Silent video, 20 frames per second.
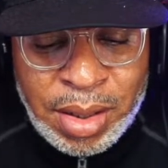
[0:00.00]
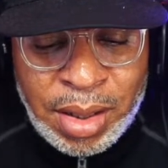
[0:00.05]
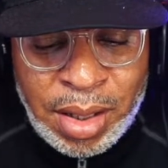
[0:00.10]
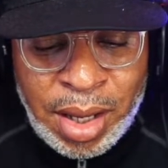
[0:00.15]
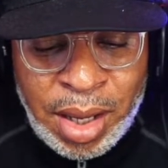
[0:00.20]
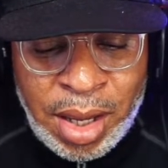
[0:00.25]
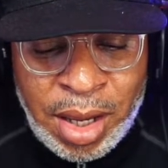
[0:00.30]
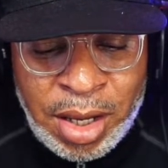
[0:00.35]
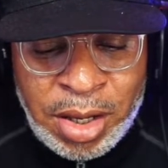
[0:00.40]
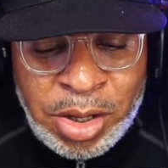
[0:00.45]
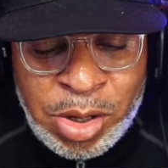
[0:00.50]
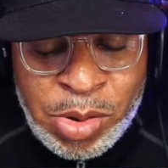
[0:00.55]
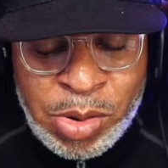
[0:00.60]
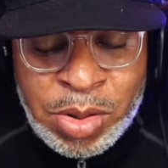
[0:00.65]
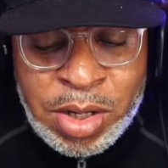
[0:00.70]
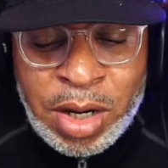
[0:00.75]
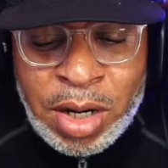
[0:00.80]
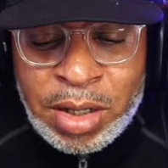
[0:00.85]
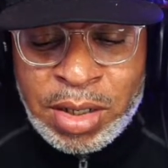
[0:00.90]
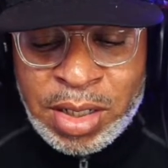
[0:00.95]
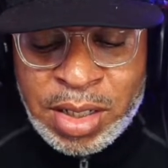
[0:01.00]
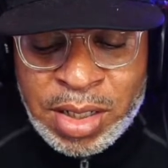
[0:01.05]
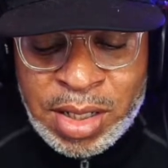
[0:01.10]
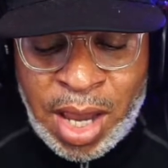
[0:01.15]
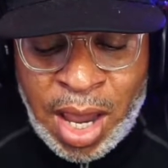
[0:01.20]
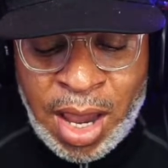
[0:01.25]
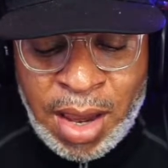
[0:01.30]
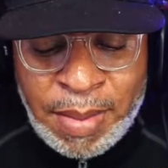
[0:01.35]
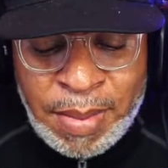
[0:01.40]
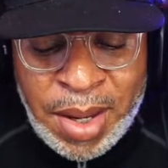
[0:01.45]
And Utah just
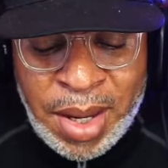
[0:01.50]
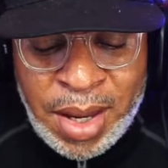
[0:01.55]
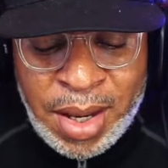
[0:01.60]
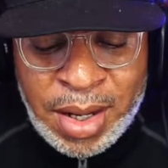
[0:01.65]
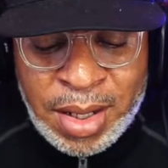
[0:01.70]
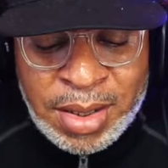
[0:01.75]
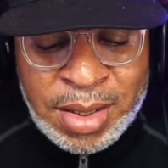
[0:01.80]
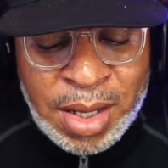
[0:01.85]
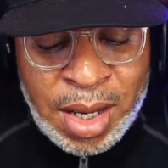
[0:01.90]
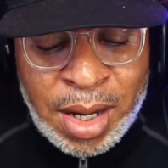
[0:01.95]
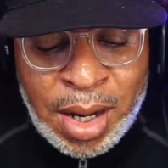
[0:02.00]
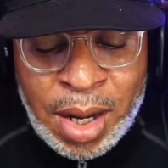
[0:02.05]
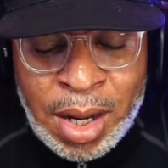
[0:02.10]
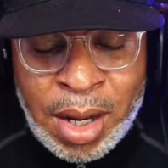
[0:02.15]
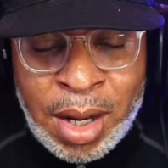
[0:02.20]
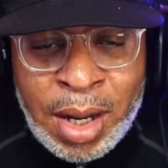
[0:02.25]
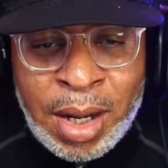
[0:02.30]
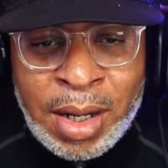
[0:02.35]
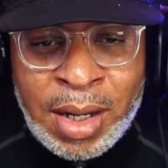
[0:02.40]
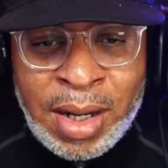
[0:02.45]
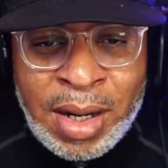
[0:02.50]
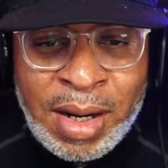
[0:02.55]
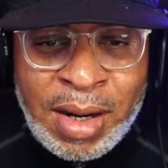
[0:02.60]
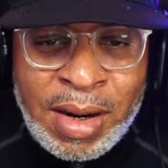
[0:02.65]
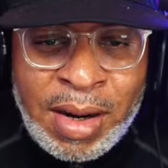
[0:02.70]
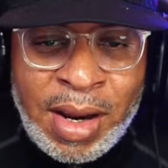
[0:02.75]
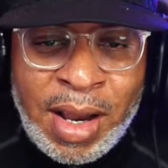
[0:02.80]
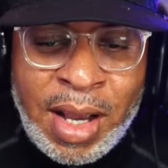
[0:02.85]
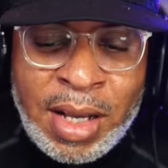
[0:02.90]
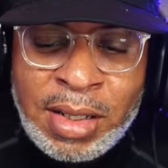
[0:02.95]
came in and said,
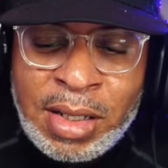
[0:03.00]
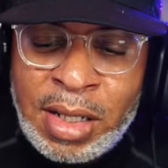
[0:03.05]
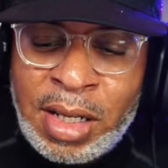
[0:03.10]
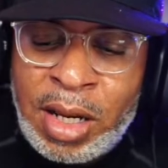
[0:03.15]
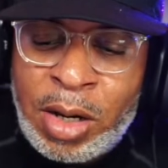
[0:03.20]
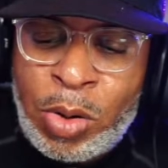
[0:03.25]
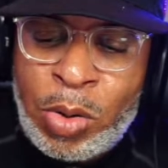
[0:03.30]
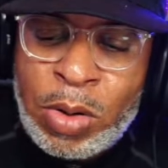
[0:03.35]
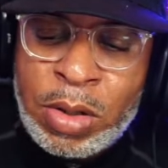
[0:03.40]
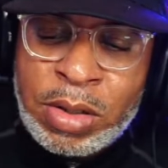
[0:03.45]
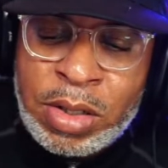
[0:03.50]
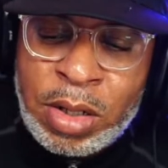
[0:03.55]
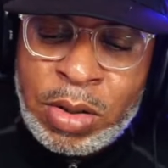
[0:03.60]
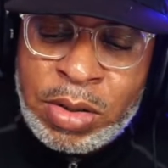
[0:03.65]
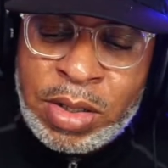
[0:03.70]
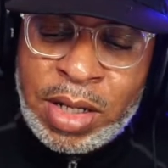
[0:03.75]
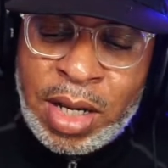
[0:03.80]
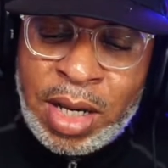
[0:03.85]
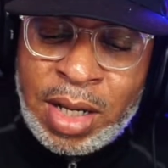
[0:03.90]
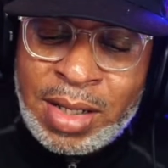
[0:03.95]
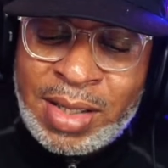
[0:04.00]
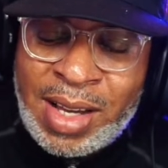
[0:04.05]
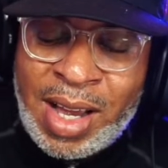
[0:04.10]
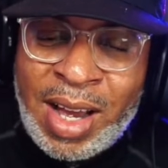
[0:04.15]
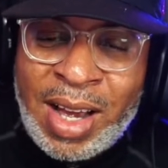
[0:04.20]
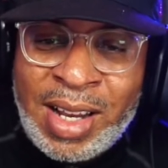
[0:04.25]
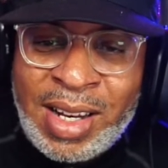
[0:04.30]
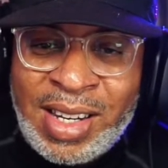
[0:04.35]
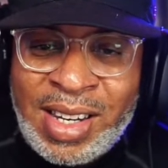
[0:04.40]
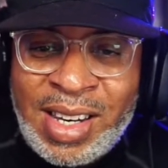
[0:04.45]
as Lee Corso says,
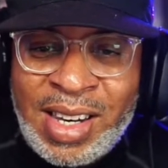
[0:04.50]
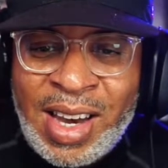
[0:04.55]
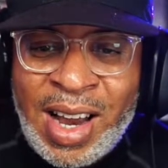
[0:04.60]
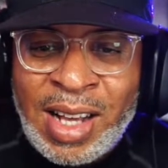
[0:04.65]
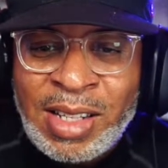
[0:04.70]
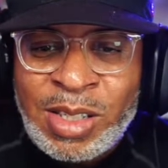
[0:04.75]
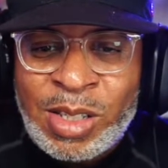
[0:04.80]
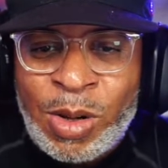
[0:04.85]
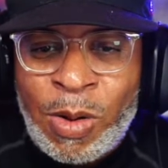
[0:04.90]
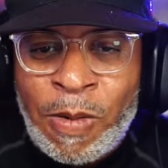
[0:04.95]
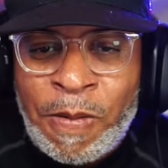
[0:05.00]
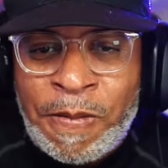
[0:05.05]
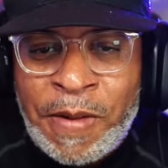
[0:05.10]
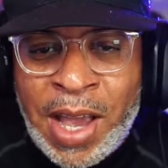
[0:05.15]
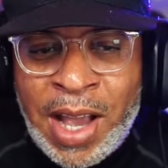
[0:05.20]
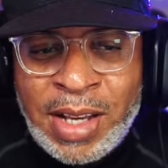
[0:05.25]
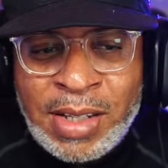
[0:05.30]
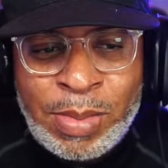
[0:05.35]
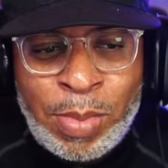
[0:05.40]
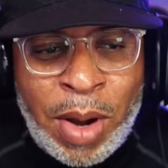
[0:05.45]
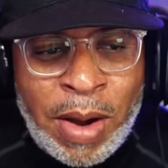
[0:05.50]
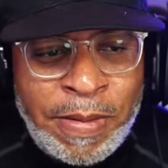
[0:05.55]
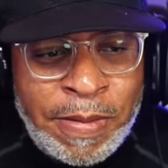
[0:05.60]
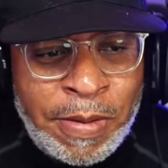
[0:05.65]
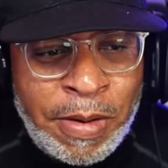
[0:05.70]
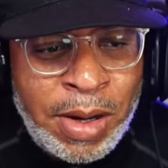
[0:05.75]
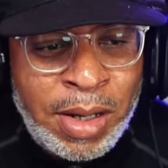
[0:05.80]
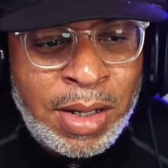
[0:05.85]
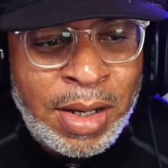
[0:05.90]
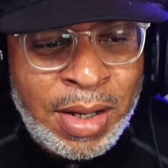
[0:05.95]
not so fast, my
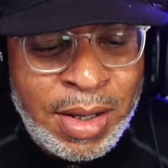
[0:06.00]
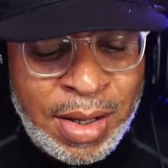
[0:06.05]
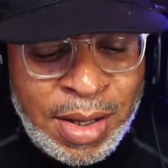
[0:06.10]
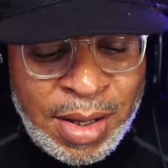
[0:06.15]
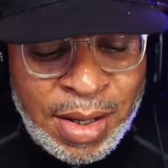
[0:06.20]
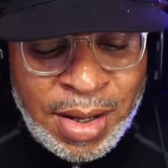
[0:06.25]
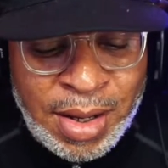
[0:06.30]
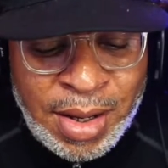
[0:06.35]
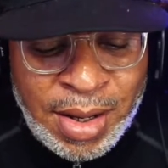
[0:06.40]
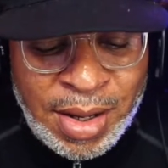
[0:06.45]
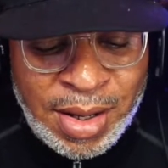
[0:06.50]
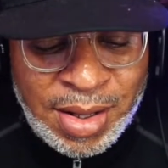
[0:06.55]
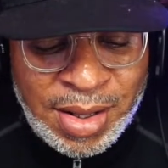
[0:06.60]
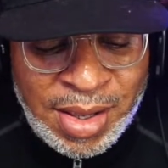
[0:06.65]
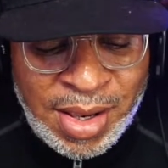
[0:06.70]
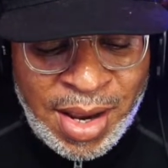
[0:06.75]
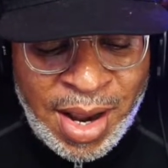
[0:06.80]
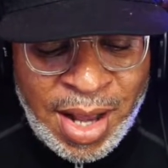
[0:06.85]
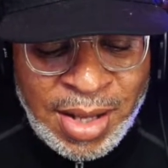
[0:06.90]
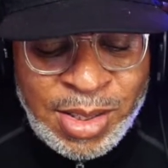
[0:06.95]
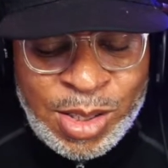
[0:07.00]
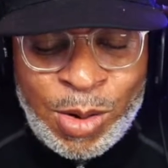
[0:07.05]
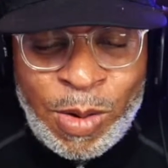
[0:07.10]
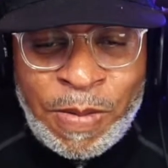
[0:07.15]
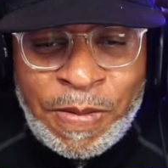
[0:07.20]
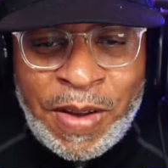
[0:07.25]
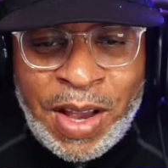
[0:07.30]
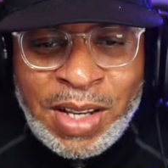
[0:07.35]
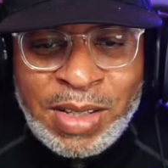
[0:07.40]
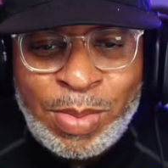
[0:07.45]
friend. Not so
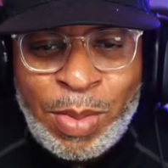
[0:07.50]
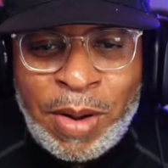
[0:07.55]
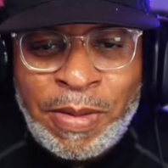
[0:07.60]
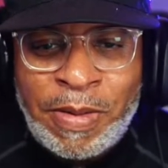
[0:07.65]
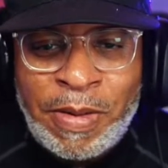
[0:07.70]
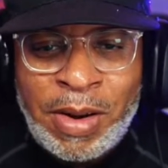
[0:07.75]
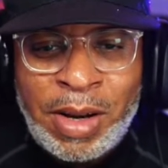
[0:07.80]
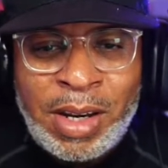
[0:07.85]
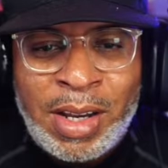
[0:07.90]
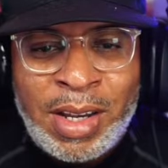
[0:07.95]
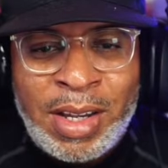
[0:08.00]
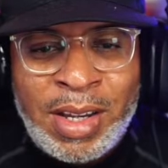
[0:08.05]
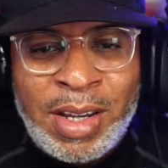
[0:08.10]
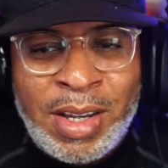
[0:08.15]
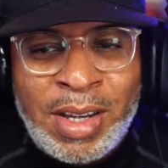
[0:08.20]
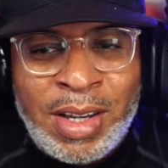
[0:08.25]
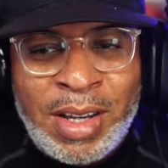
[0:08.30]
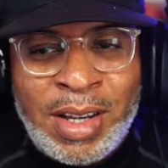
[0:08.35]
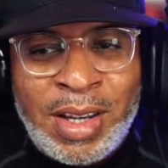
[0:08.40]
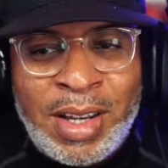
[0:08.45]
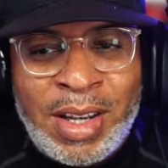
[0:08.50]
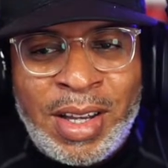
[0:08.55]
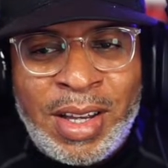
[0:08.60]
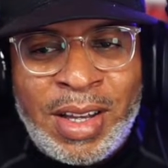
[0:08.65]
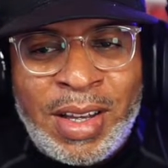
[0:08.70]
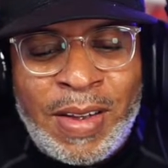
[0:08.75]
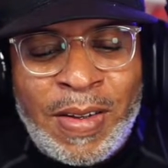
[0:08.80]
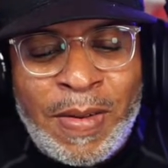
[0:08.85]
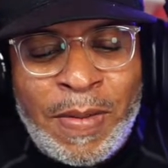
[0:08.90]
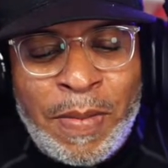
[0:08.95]
fast, my friend.
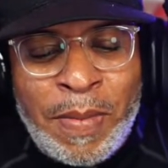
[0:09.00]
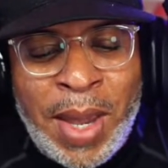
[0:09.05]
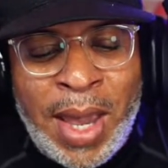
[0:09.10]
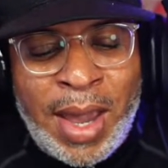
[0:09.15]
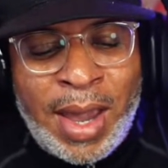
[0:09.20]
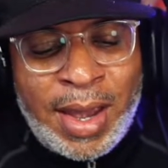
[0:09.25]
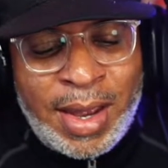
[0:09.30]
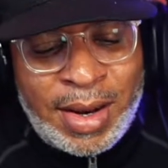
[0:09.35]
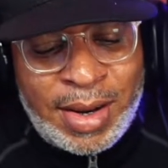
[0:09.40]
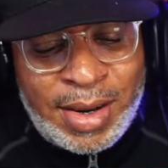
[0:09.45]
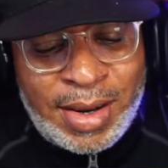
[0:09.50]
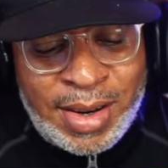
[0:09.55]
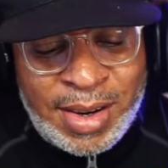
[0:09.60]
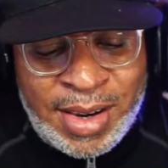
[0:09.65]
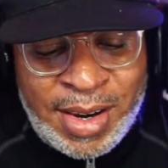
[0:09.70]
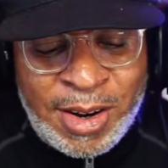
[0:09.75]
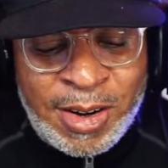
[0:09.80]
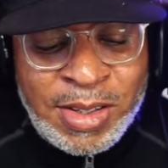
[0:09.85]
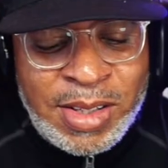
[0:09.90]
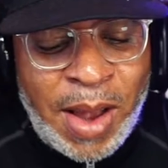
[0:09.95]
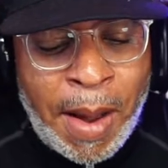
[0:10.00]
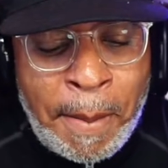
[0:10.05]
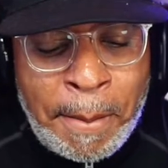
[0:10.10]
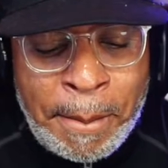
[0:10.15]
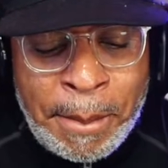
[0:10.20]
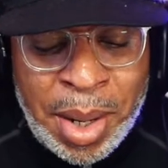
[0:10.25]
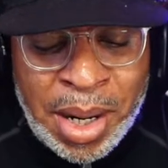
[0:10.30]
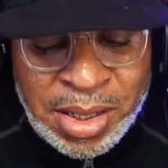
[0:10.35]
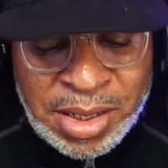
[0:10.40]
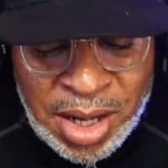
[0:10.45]
Man, there's a
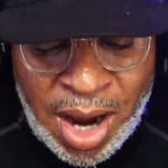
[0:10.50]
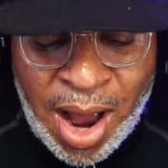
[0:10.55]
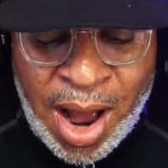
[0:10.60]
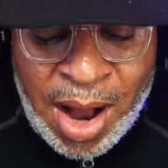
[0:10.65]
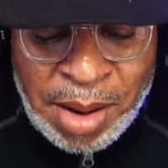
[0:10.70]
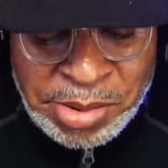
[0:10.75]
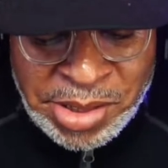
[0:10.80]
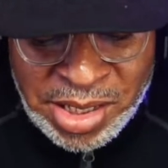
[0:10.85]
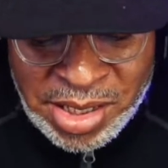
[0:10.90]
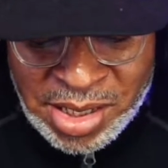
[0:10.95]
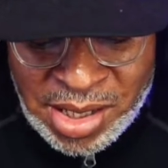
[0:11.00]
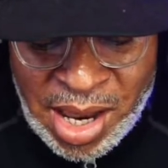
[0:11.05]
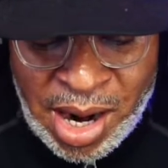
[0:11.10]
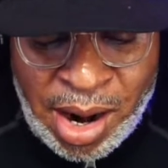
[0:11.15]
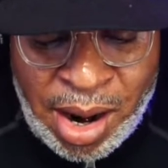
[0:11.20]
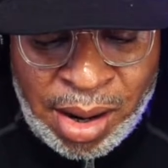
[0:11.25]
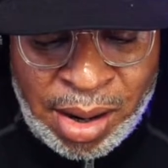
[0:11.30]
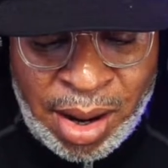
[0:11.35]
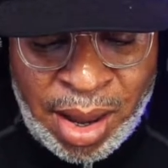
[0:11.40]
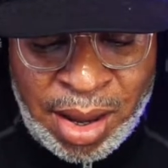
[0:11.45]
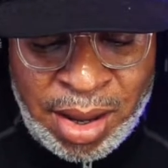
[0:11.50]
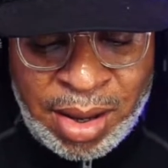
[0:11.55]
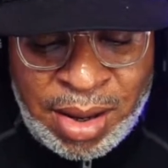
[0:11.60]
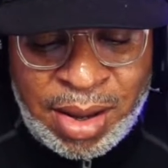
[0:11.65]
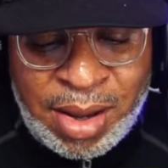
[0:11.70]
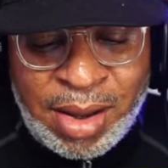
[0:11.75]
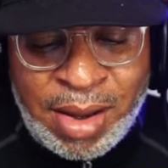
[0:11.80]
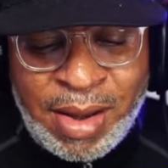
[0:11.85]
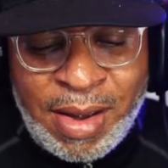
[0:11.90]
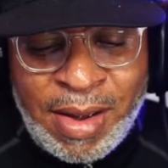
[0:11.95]
bunch of options that I like